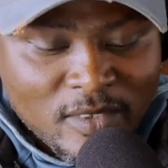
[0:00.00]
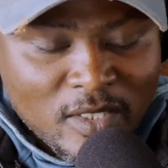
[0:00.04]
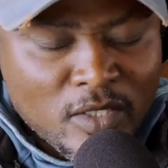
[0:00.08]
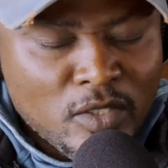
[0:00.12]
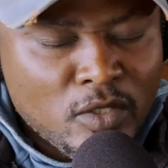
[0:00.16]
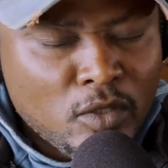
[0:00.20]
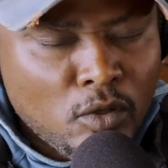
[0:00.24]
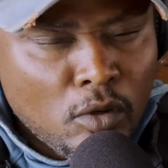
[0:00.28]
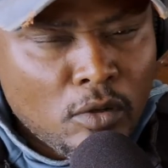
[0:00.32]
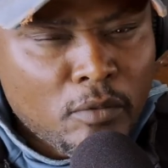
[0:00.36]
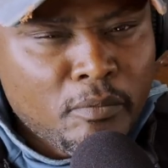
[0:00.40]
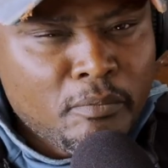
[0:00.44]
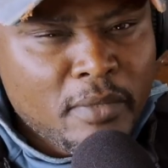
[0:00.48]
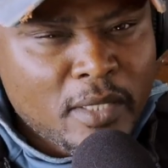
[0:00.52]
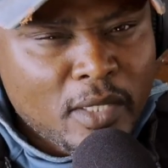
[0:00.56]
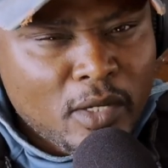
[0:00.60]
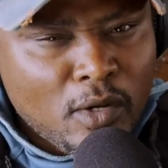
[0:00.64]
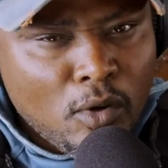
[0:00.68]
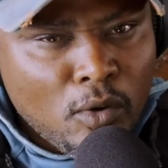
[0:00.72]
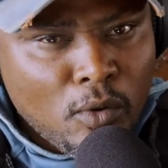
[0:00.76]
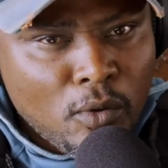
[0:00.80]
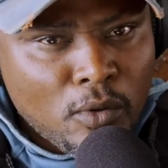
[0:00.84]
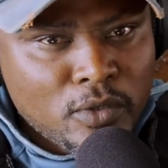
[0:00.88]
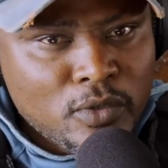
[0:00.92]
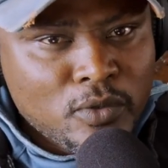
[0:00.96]
not
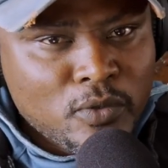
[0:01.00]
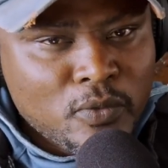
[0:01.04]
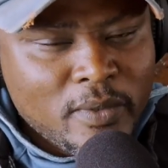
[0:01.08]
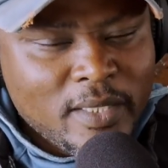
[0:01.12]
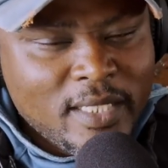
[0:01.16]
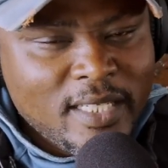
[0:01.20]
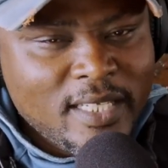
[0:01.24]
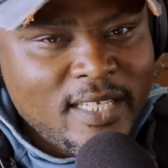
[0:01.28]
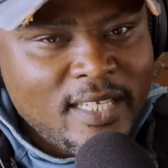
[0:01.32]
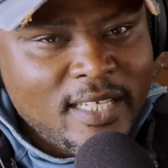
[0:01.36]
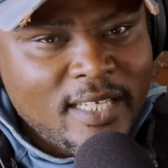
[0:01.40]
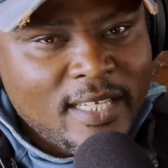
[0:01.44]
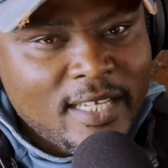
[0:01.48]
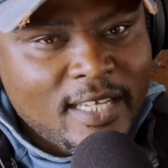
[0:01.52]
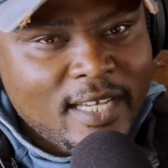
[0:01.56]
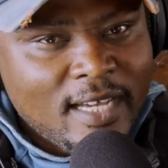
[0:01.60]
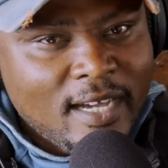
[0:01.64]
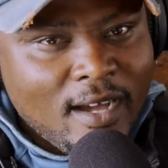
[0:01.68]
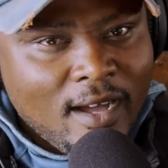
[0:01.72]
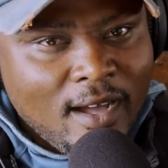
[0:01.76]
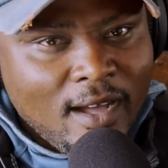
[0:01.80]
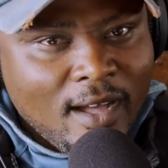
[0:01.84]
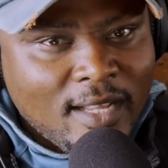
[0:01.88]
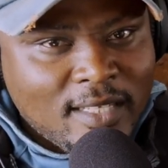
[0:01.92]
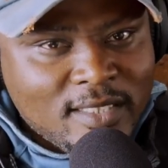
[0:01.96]
because we
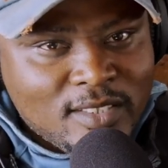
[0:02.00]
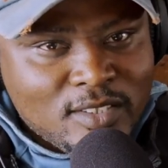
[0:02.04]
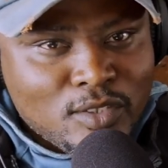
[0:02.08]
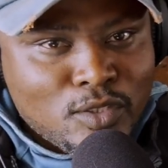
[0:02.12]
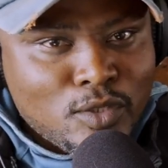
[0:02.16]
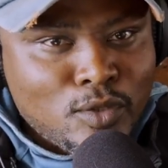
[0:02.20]
can't